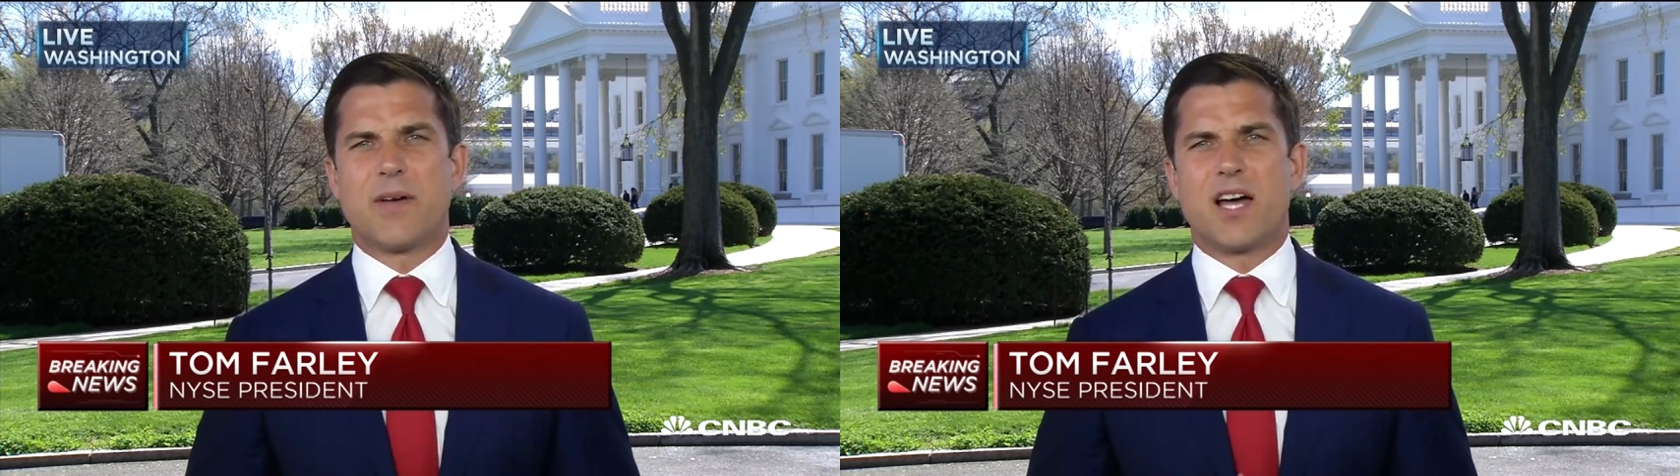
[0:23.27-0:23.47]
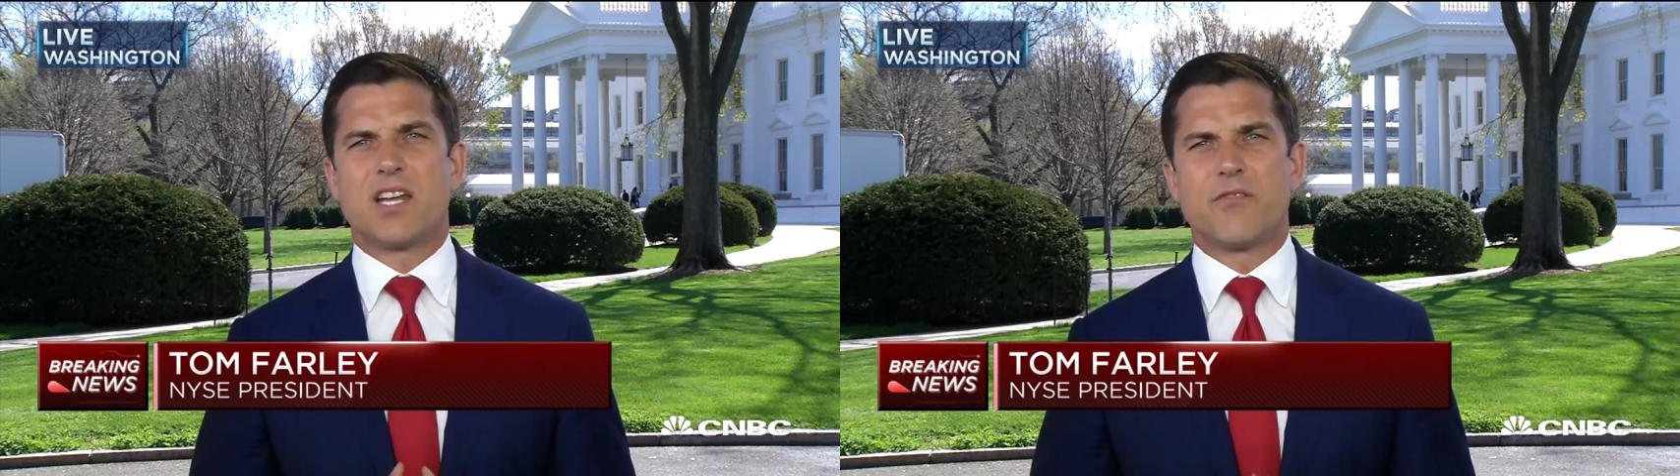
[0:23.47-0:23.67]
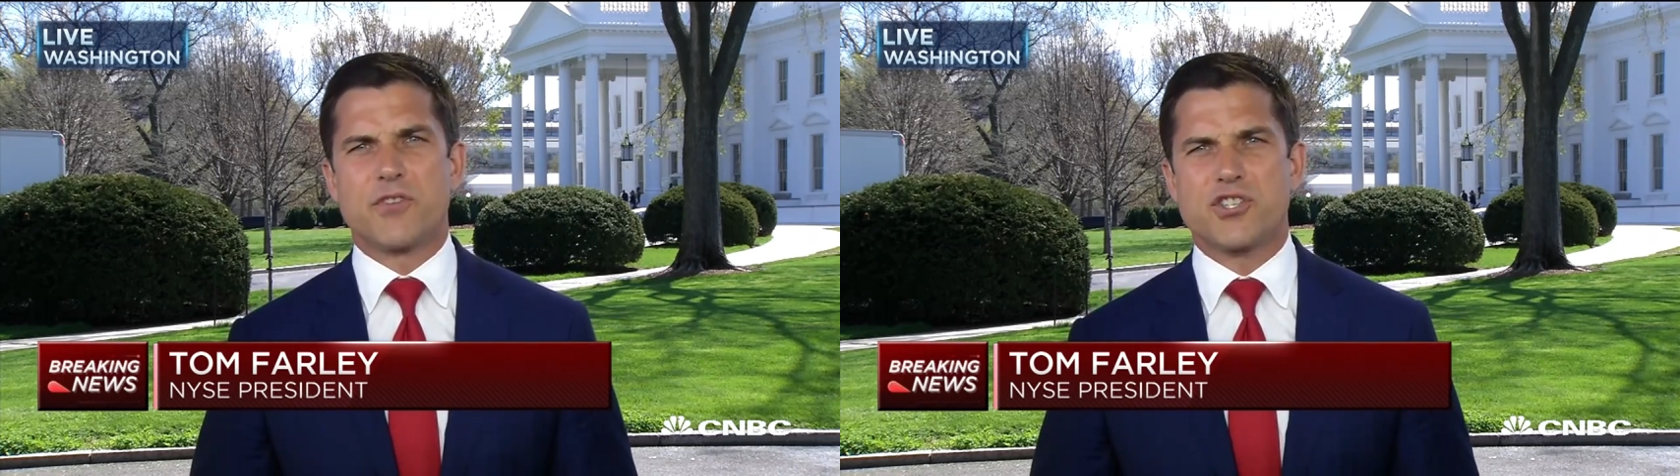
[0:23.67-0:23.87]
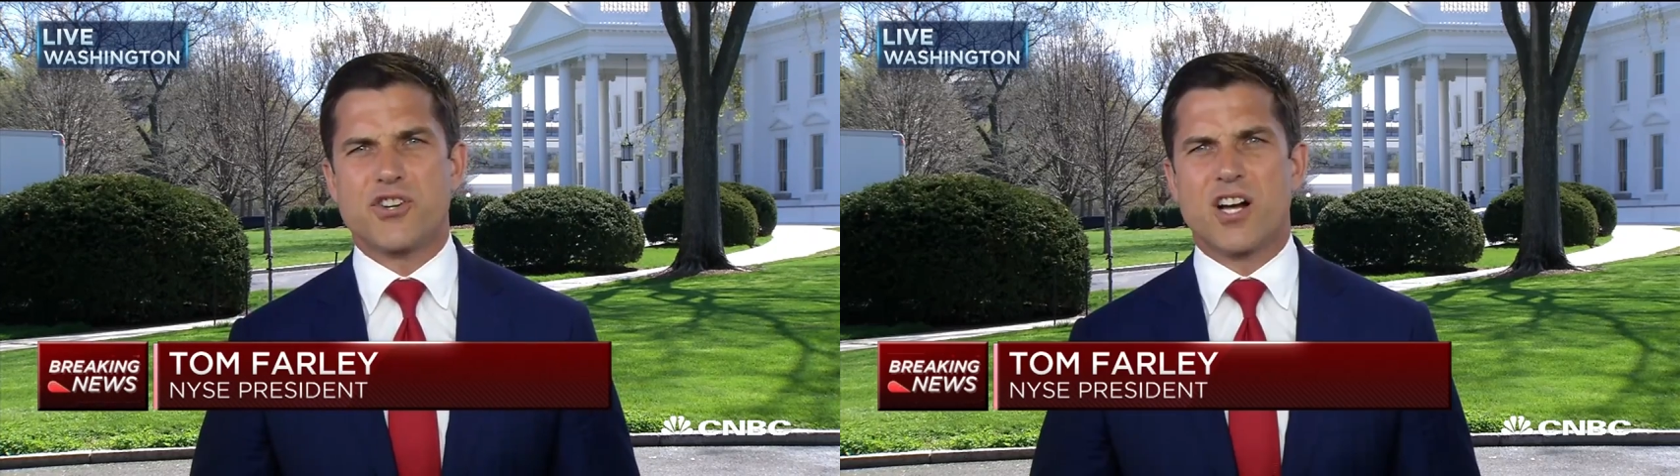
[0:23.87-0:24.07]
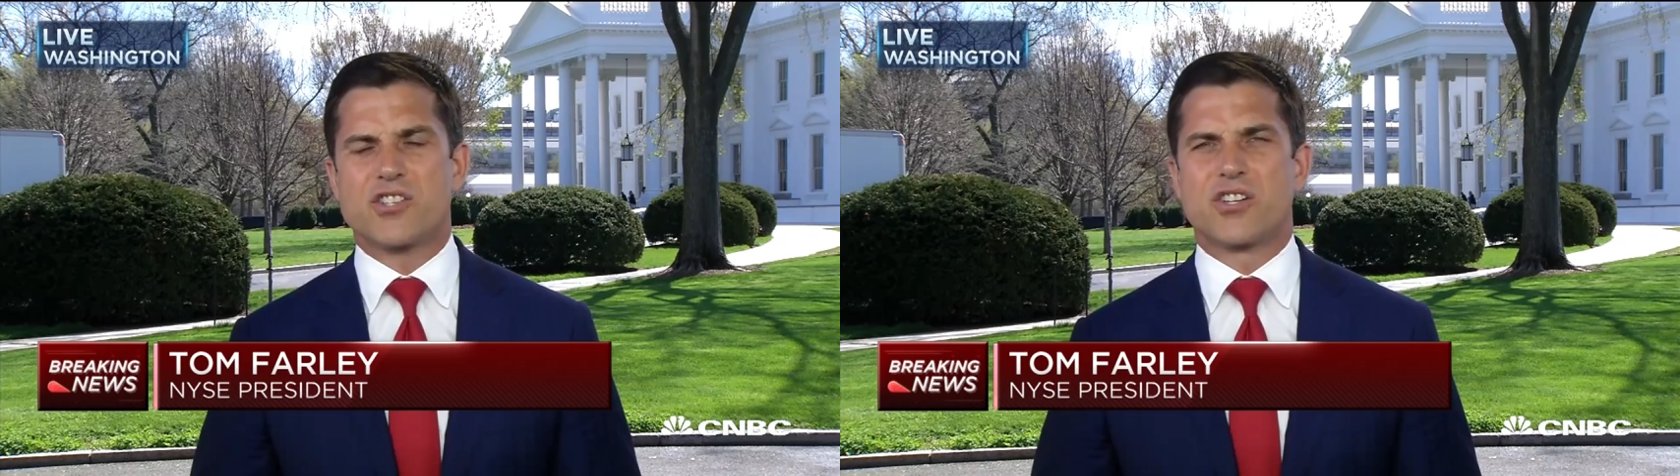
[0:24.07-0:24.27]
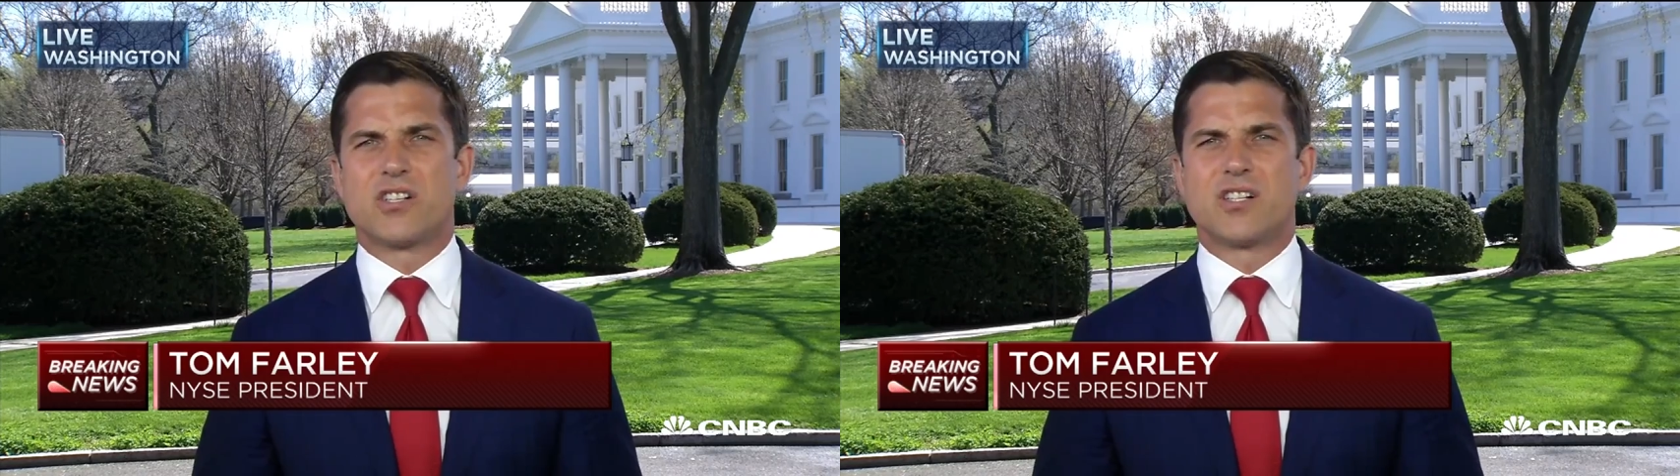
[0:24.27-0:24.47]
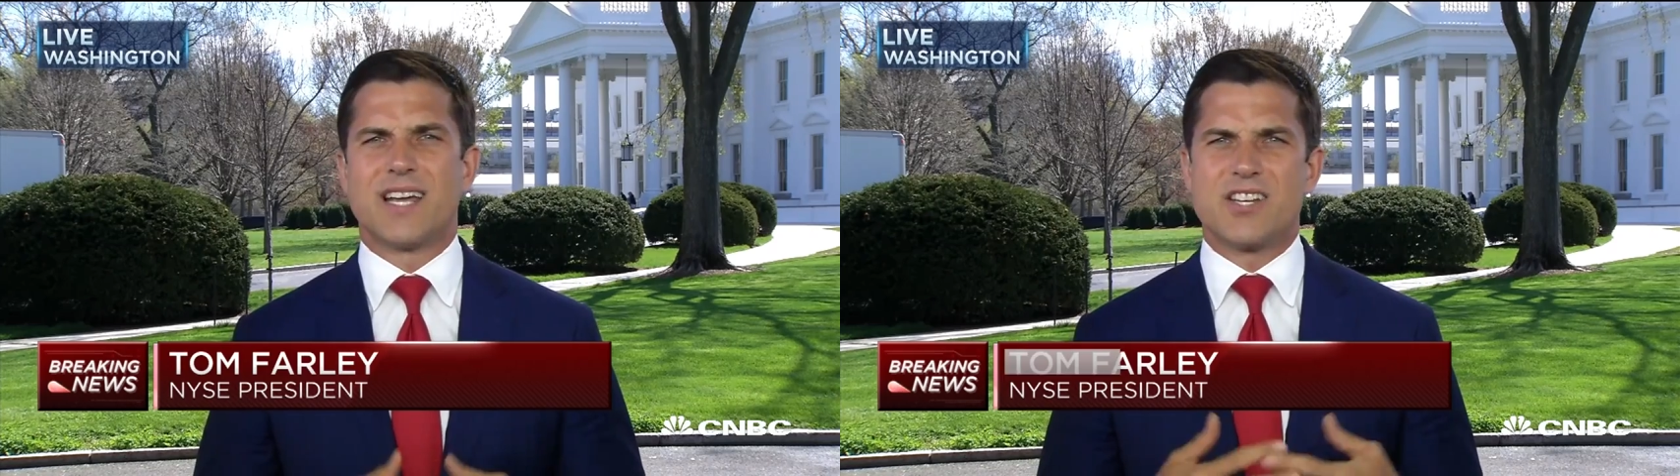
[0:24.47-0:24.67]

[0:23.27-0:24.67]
about infrastructure and